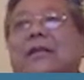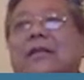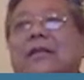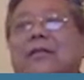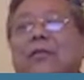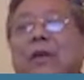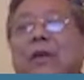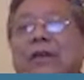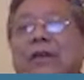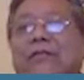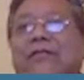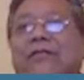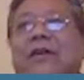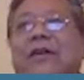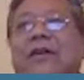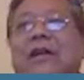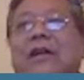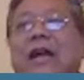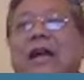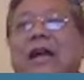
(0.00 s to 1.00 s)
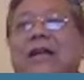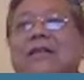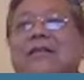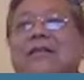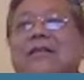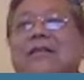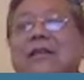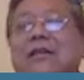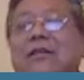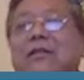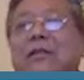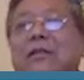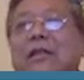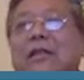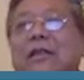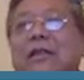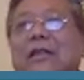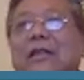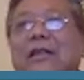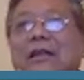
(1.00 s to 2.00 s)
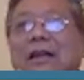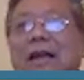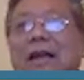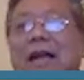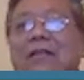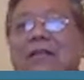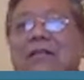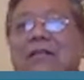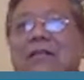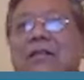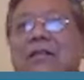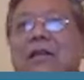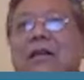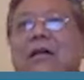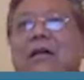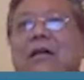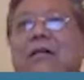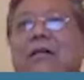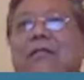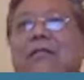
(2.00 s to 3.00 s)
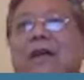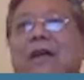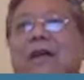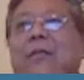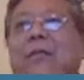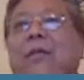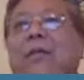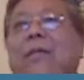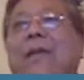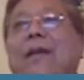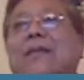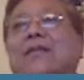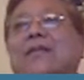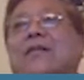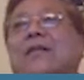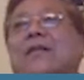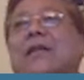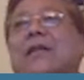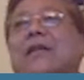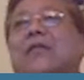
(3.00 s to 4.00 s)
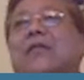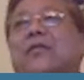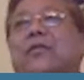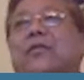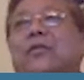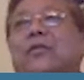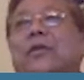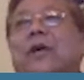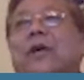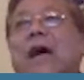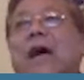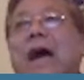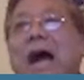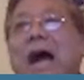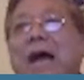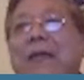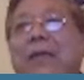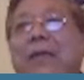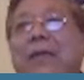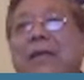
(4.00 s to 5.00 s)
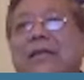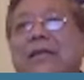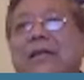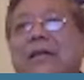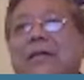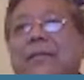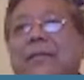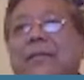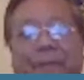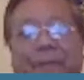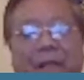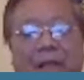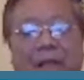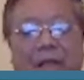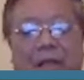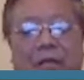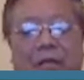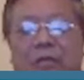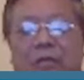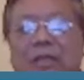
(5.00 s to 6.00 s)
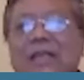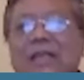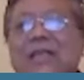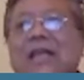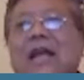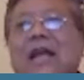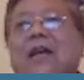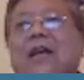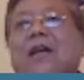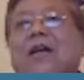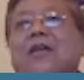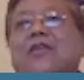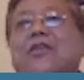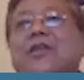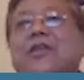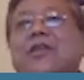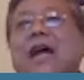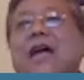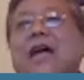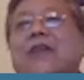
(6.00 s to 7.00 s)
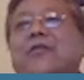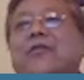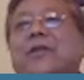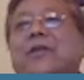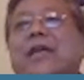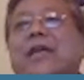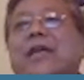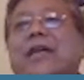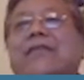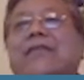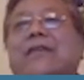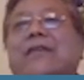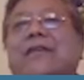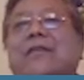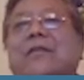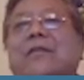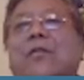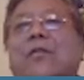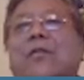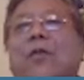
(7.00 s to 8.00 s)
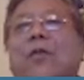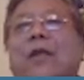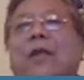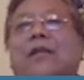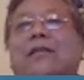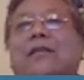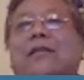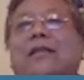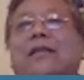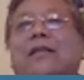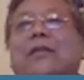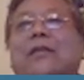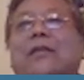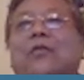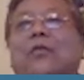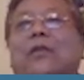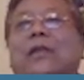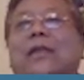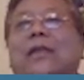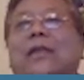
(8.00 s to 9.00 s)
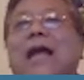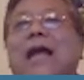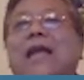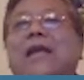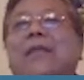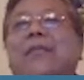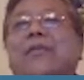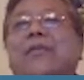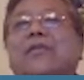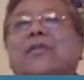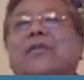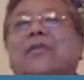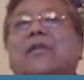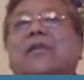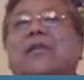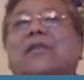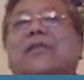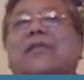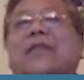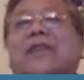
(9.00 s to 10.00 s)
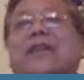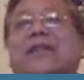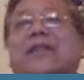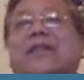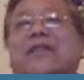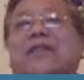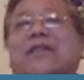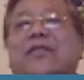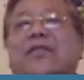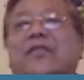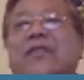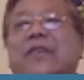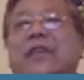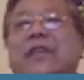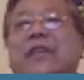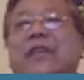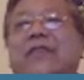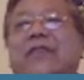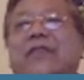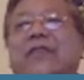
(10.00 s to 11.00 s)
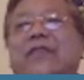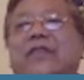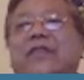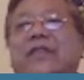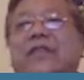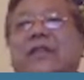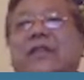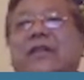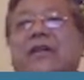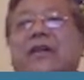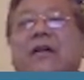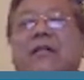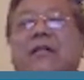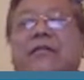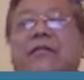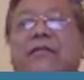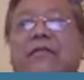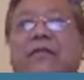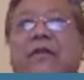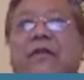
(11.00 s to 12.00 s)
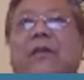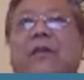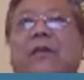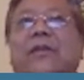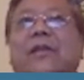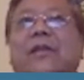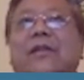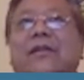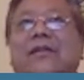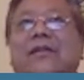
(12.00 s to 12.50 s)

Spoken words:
to convert the cancer, either cancer cell or fibroblast cell into iPS cell. So this technology actually gives us a greater than 90% of the conversion efficiency from the